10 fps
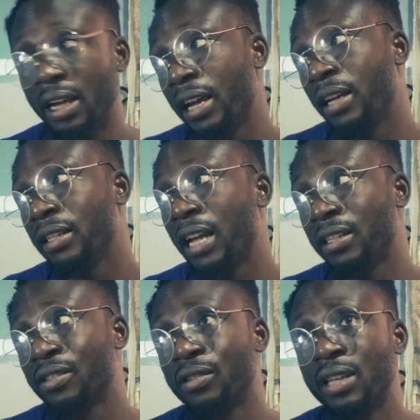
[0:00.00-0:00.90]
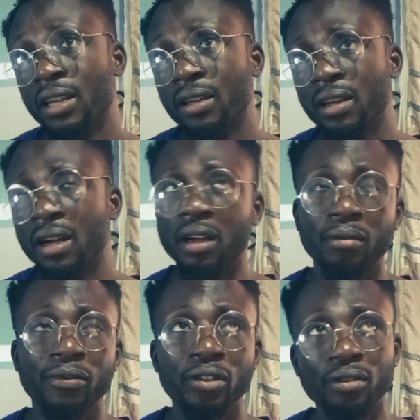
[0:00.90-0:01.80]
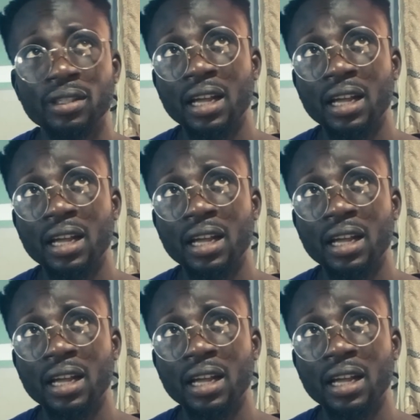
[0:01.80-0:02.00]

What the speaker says: and that is to say, for those